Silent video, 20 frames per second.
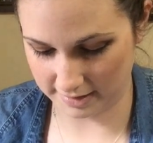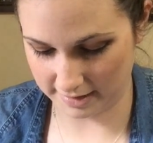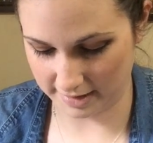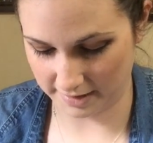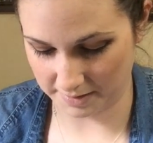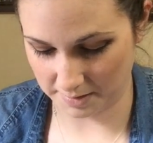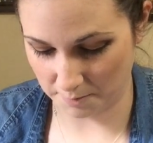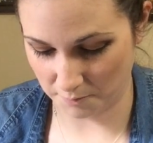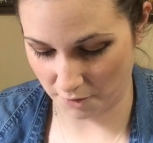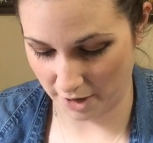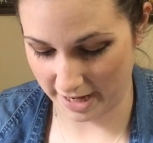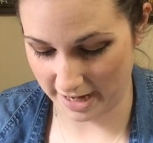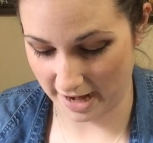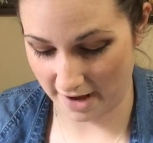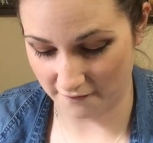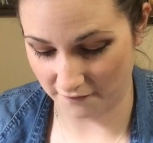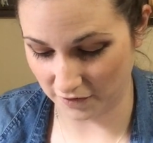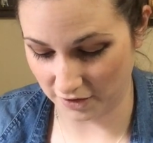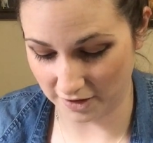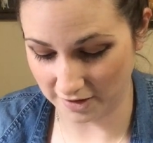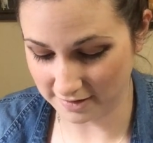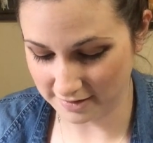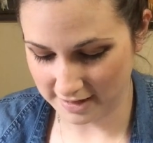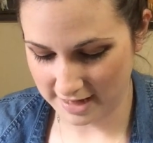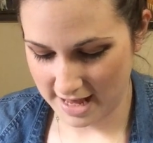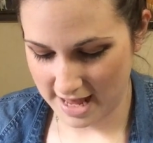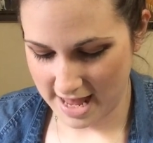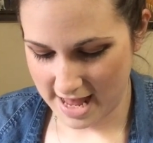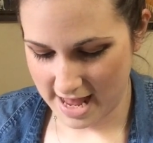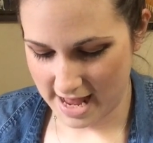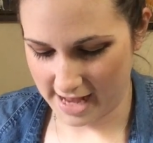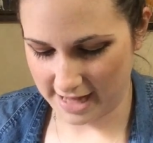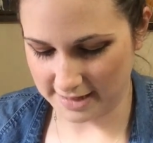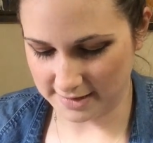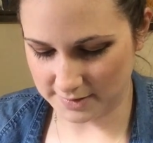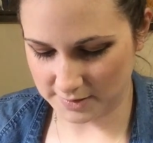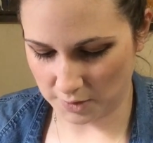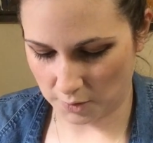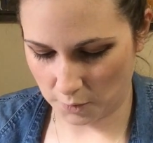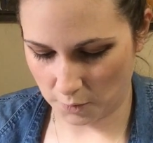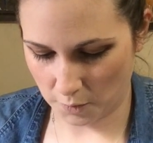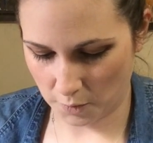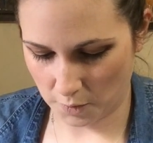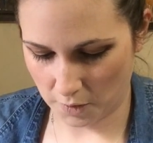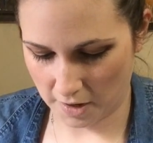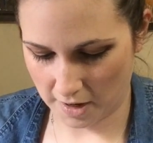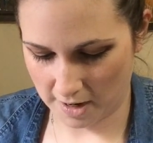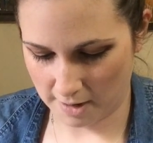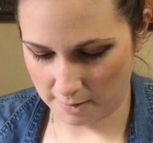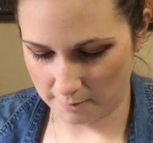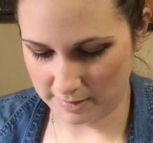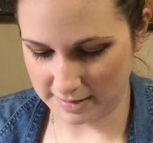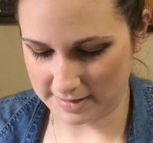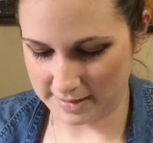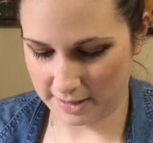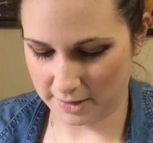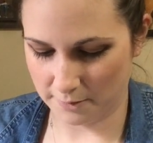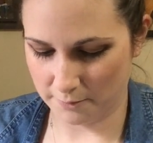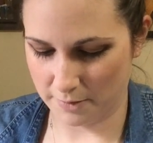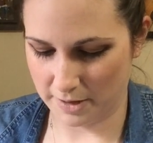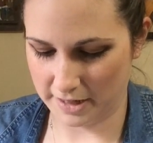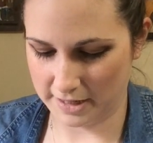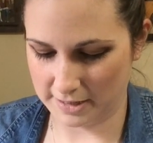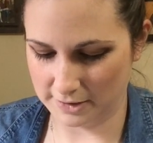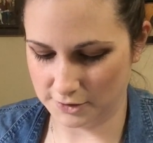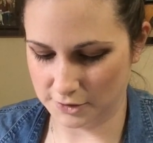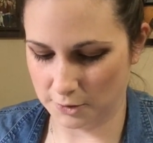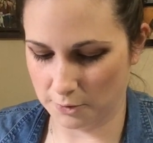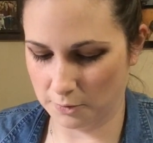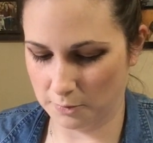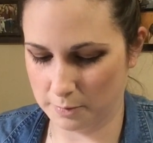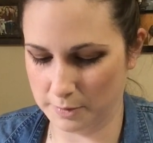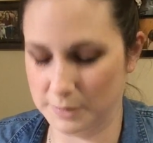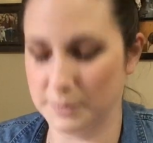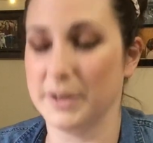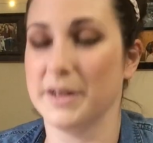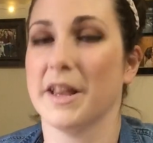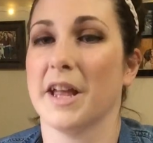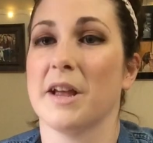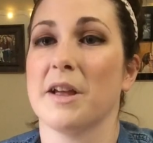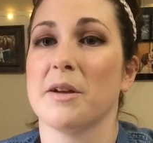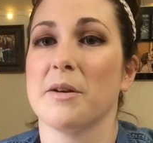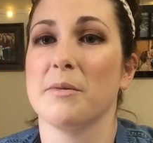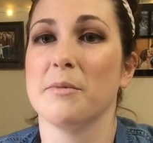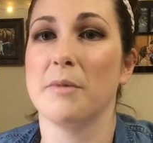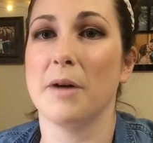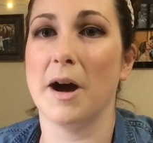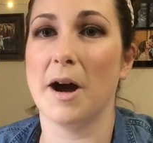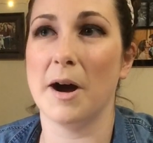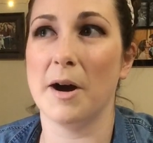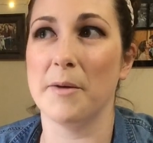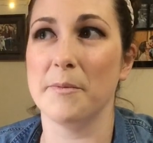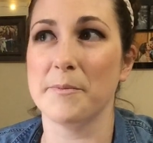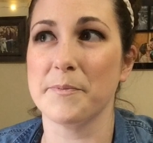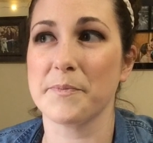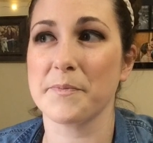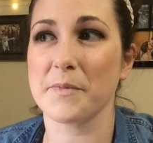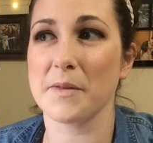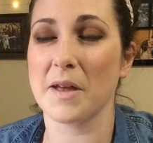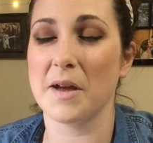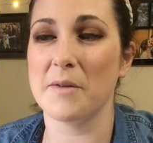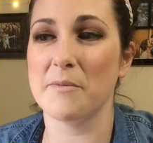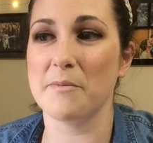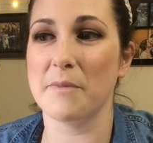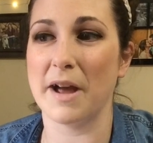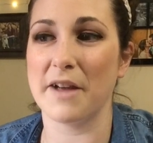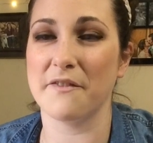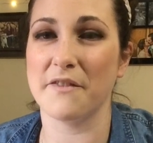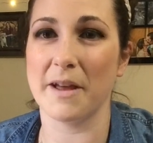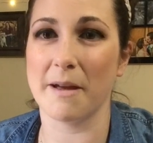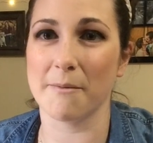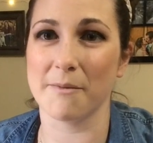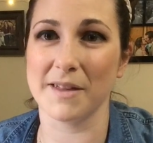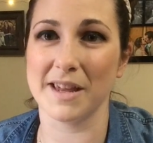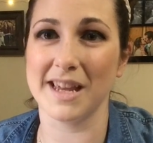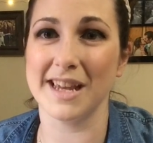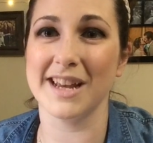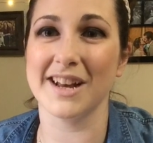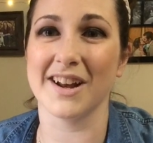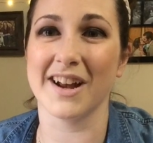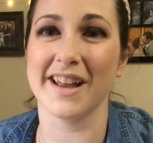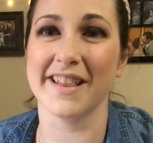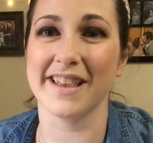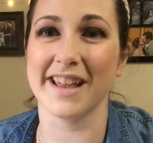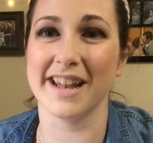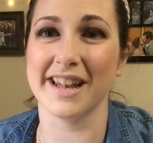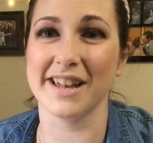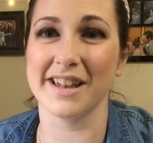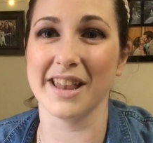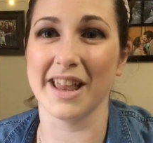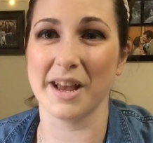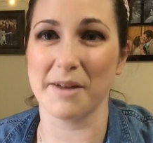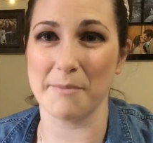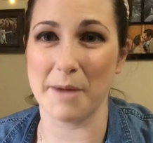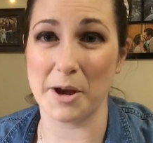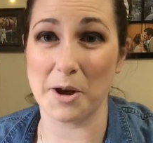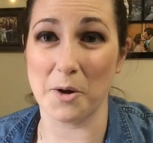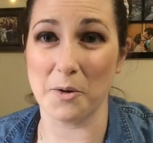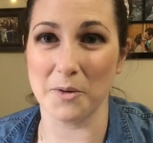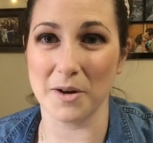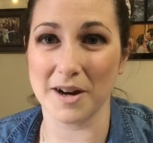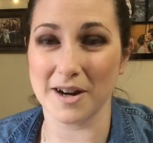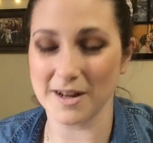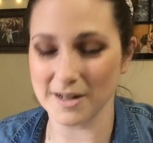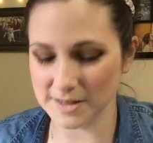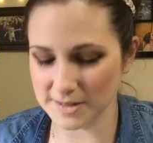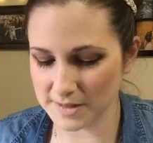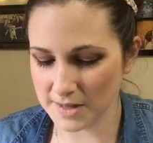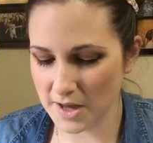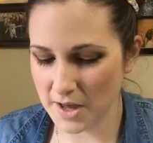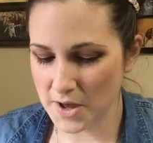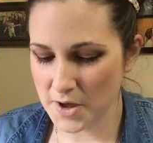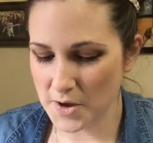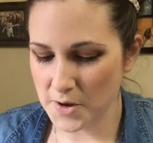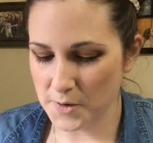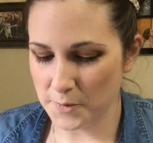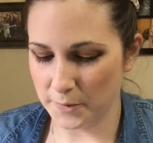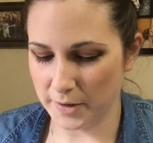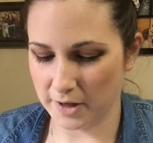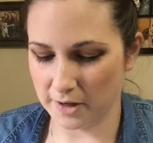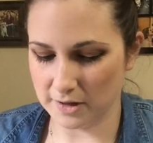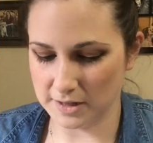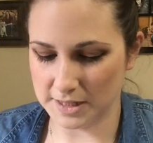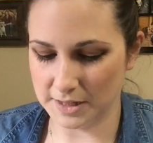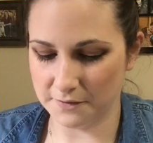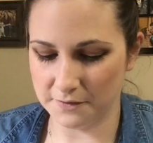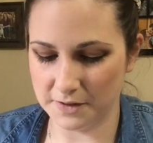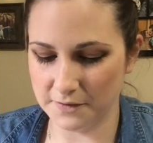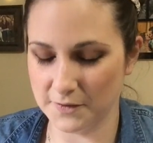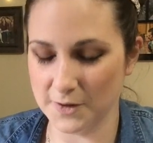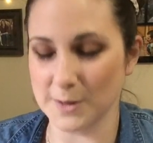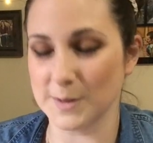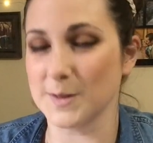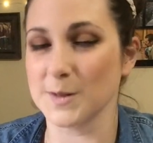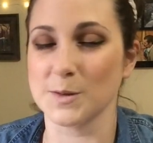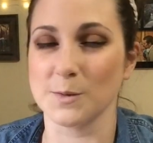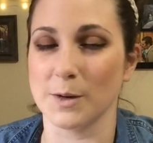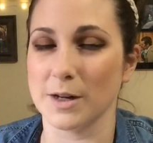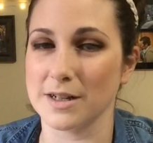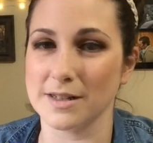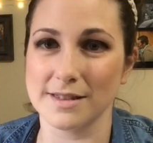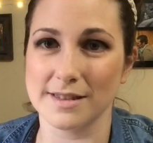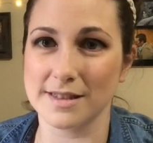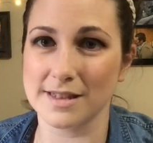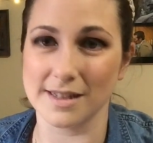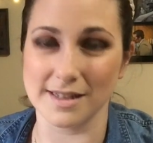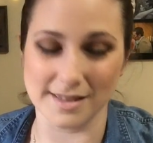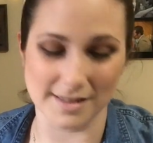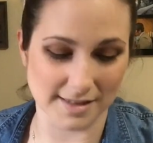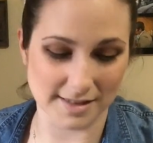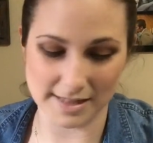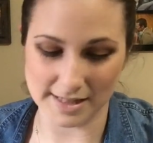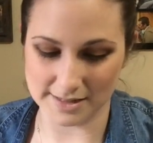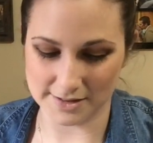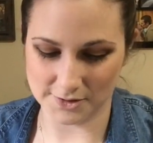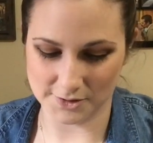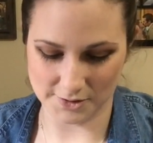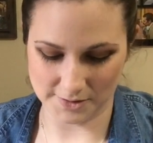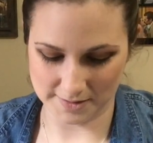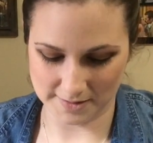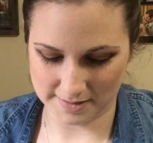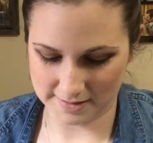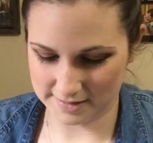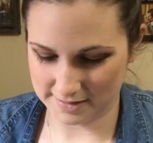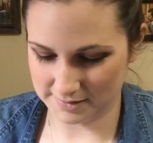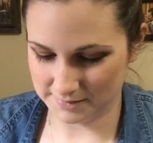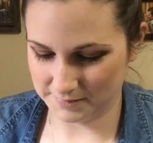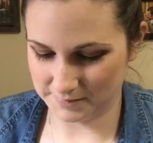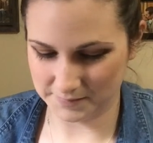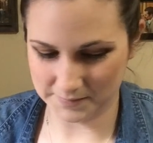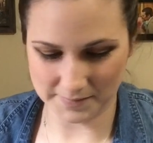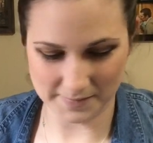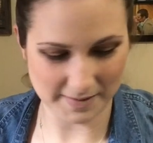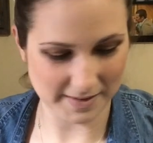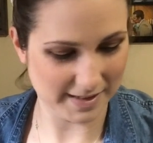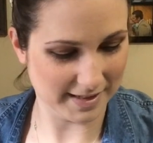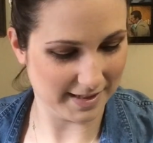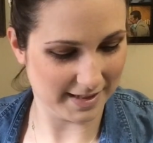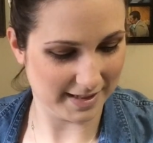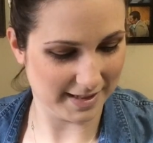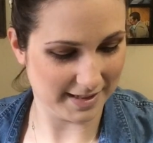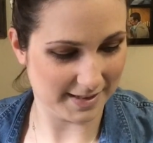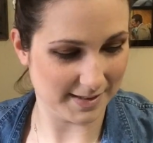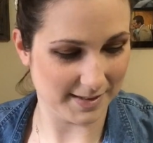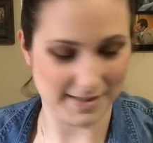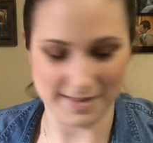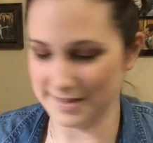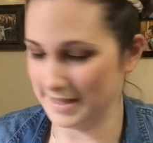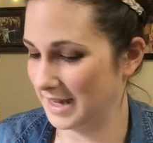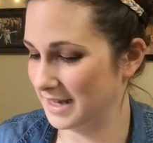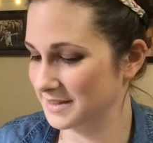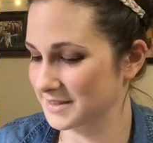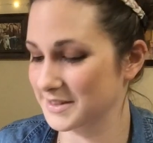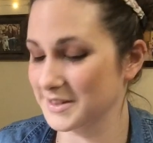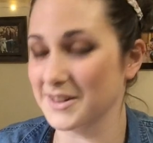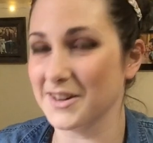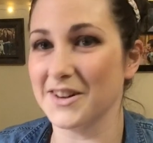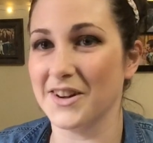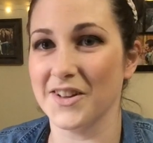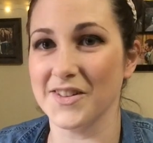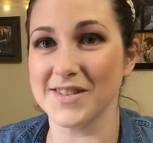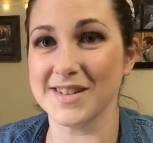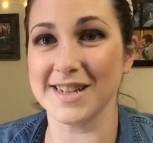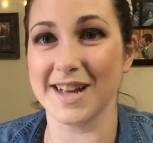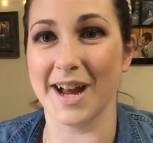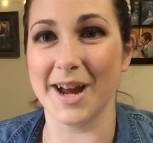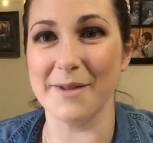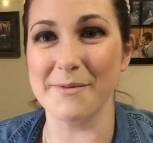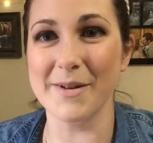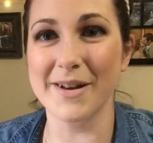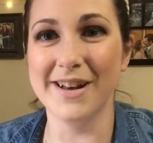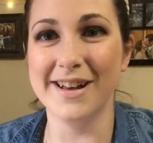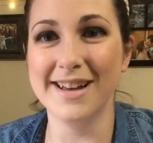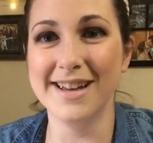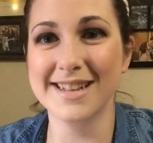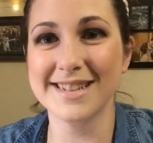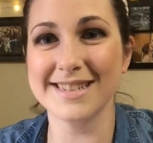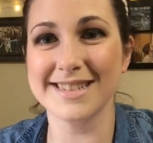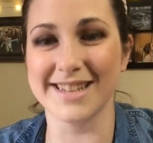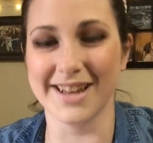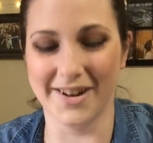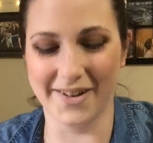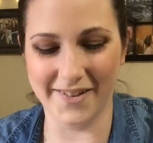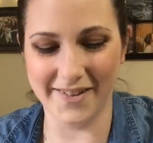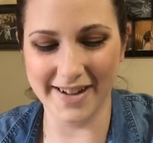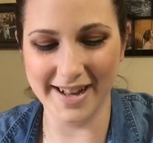get them right ever. And so it's like a running joke between, like, my family here and then, like, my coworkers. We call it Tiffy versus Words because it's just, it's a disaster all the time. So,